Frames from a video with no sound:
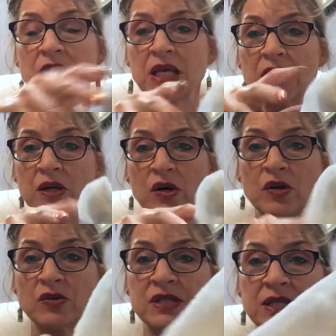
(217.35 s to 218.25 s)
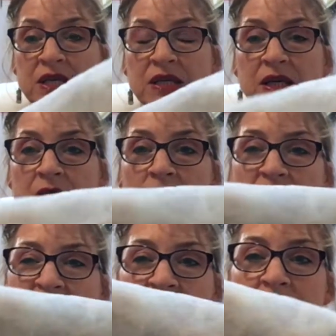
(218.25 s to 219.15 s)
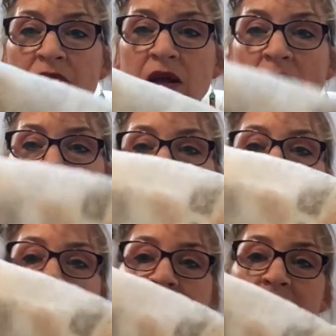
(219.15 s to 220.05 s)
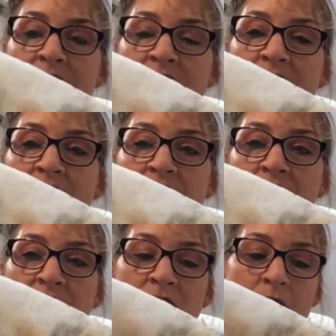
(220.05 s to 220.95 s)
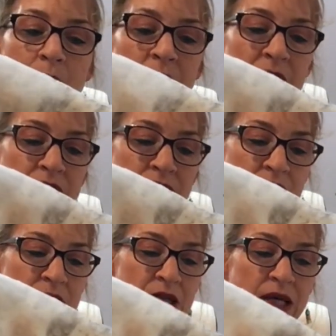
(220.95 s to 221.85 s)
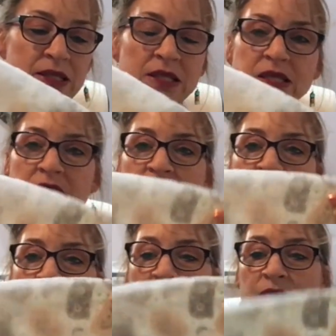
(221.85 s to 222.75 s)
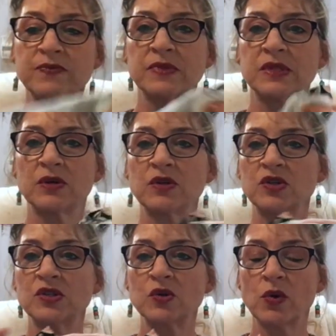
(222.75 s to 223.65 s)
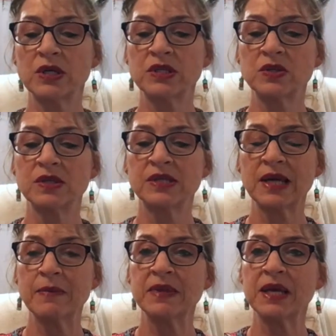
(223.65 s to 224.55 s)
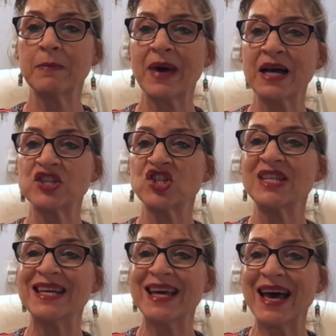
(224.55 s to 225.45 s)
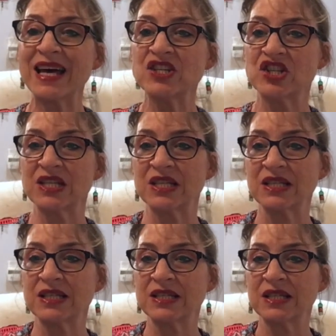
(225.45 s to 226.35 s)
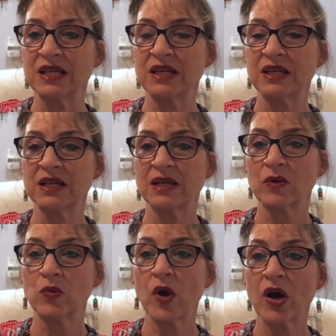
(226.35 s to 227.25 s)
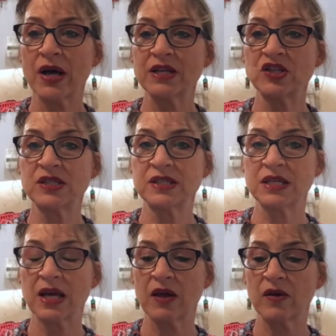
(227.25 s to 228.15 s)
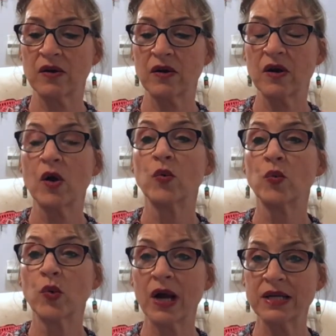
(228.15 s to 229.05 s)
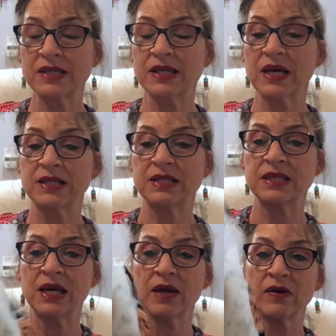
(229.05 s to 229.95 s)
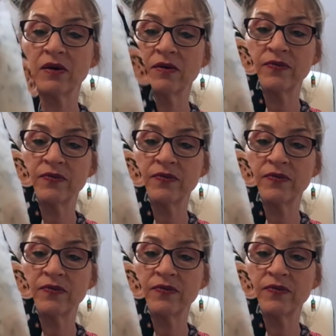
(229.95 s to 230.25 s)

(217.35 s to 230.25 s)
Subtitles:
here, you'll see that it looks a little off balanced, but that's intentional. So you're just going to do the same thing, match the edges, raw edges together, right sides together.